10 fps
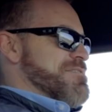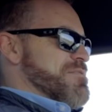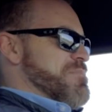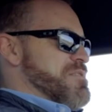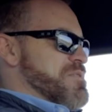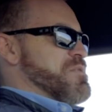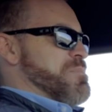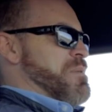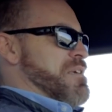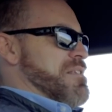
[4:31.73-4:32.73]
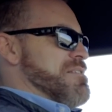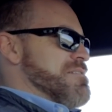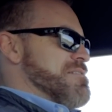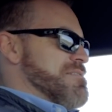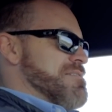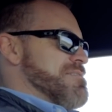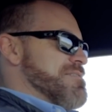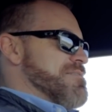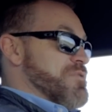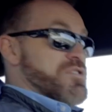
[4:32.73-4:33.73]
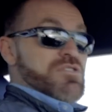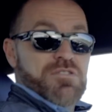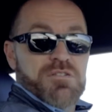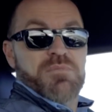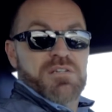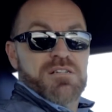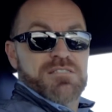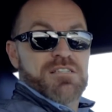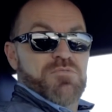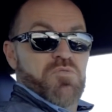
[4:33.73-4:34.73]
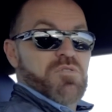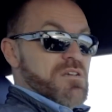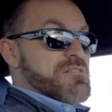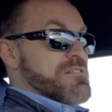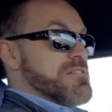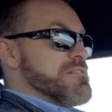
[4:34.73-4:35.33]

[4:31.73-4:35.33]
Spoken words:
not so much the speed, which is good, because then you won't get